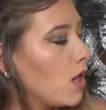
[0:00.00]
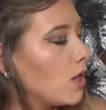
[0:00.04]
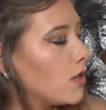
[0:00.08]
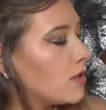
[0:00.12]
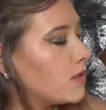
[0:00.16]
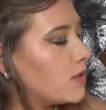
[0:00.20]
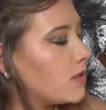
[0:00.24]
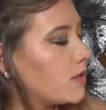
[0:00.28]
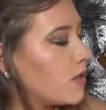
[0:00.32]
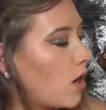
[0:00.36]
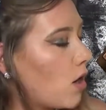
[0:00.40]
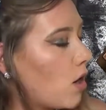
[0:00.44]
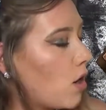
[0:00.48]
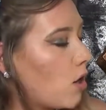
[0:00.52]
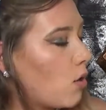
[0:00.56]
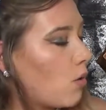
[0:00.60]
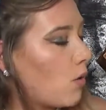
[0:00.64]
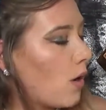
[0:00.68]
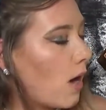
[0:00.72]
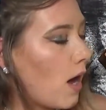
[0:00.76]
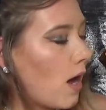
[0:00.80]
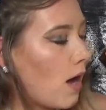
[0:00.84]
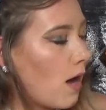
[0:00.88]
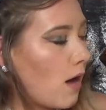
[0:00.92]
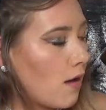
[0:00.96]

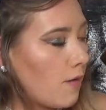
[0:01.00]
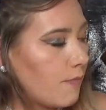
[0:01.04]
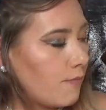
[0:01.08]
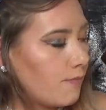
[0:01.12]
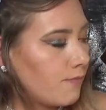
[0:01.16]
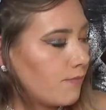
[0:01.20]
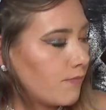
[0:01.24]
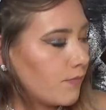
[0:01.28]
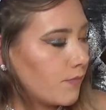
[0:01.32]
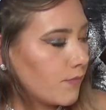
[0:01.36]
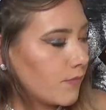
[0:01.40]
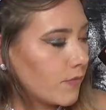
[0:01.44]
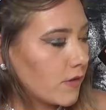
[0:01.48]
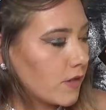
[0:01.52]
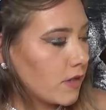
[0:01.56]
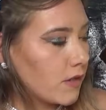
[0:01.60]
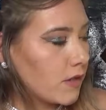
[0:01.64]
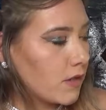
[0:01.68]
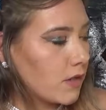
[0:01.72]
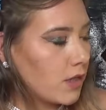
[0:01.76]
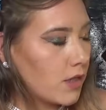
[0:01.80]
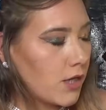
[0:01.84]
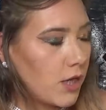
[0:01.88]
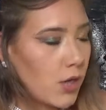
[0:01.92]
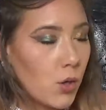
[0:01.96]
So,
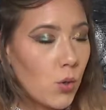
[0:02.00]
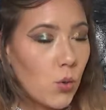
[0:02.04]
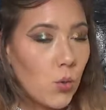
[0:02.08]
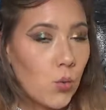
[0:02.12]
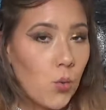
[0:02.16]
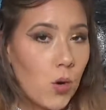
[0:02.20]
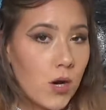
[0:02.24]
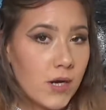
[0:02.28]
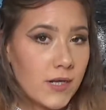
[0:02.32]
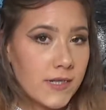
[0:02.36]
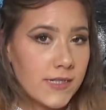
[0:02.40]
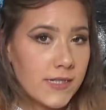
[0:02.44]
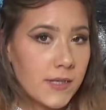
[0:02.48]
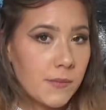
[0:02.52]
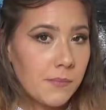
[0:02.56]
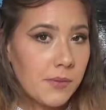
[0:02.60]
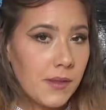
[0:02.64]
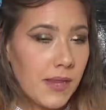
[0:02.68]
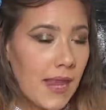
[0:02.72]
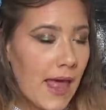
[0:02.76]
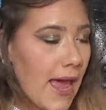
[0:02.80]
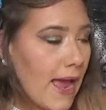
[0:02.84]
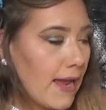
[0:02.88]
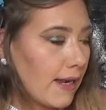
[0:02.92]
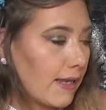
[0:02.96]
one is a
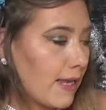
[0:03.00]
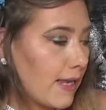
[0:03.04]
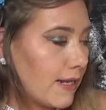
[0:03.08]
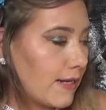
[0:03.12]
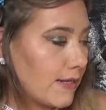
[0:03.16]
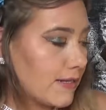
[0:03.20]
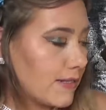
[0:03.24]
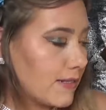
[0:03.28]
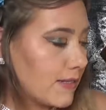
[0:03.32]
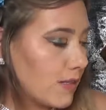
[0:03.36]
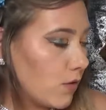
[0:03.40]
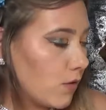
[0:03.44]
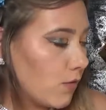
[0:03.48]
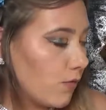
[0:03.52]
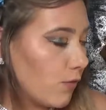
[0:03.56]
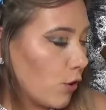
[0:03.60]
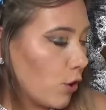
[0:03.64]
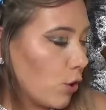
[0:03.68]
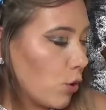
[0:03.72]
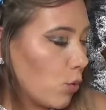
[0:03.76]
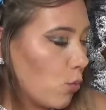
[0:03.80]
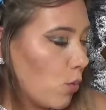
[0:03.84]
black and a silver.